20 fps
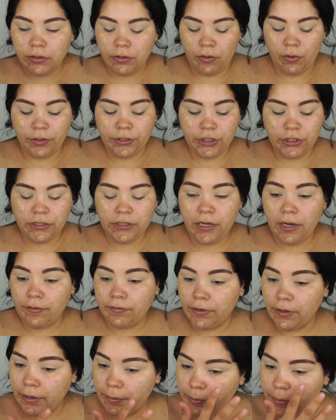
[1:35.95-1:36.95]
or just
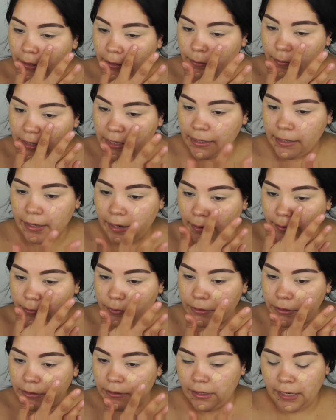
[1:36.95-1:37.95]
cover up like me I
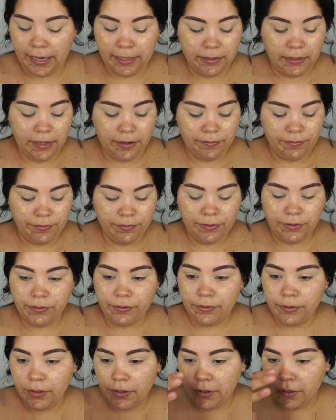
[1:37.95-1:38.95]
would I love
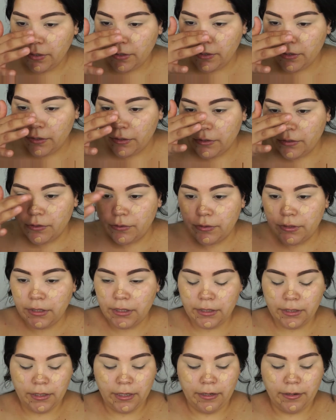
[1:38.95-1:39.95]

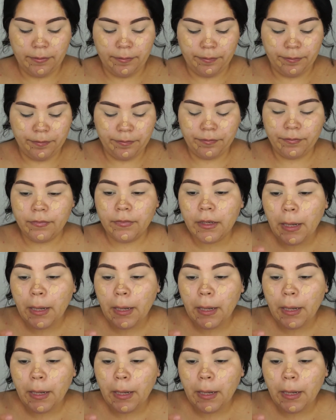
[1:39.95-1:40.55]
using um